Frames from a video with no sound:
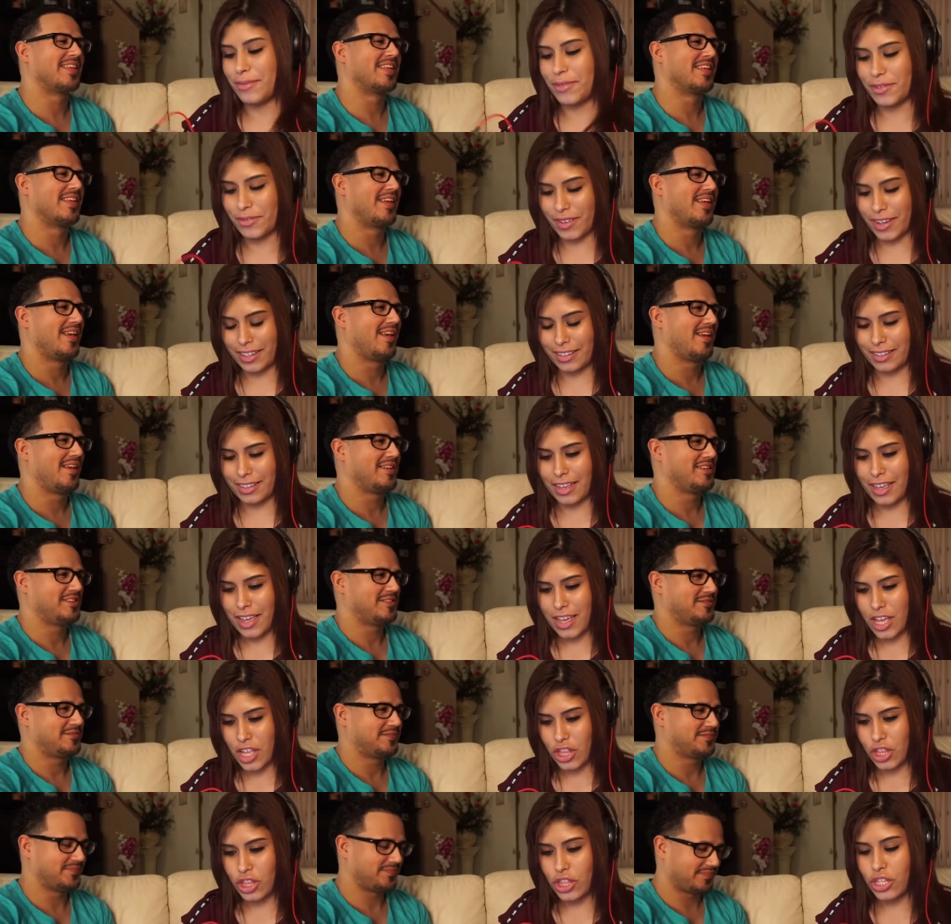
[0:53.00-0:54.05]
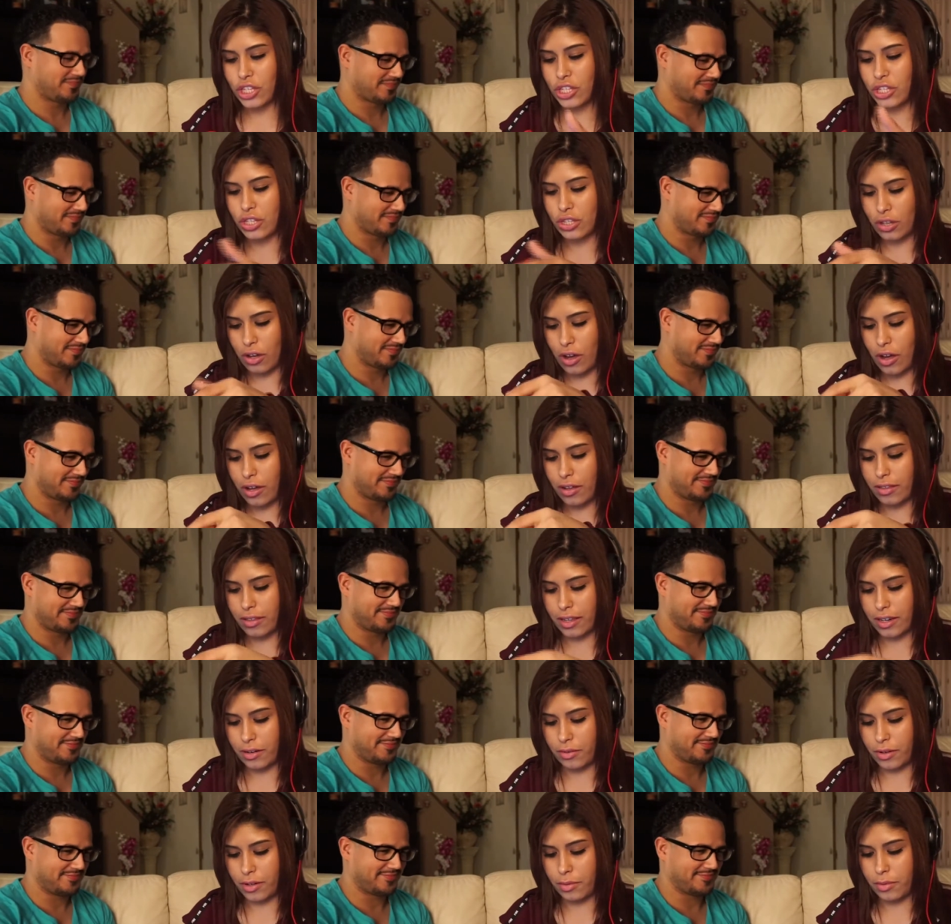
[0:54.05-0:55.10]
Speaker 1: me find the song that I
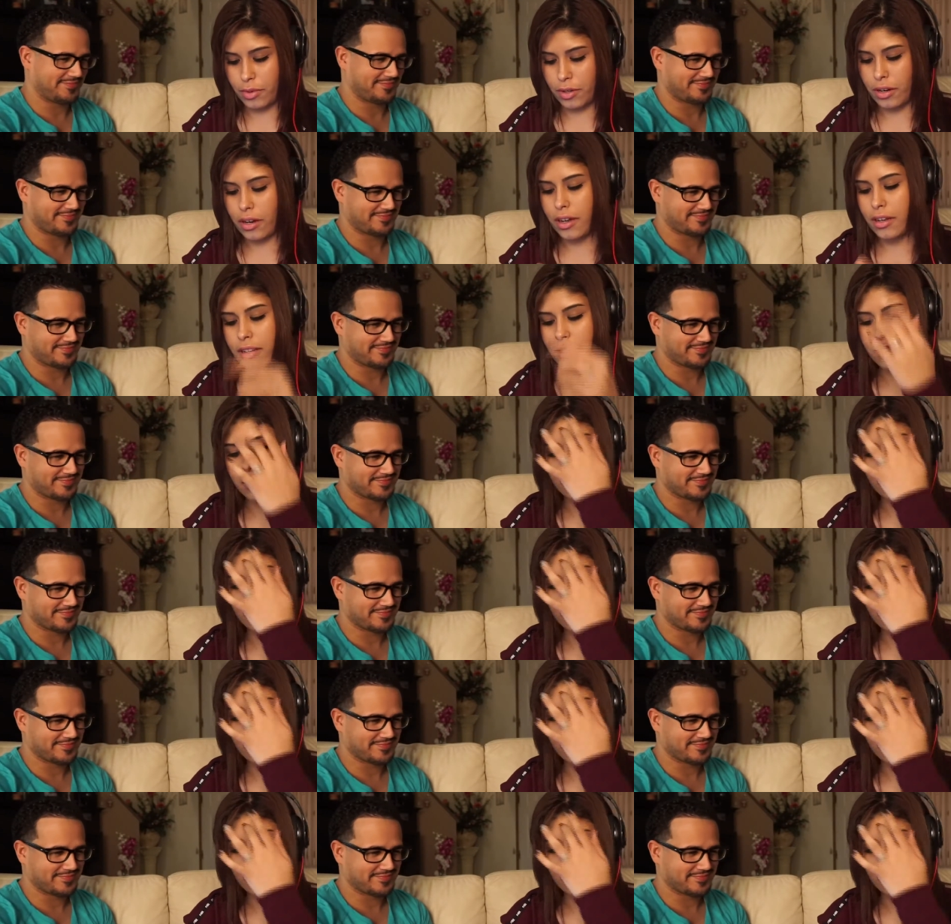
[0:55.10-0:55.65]
want to put on.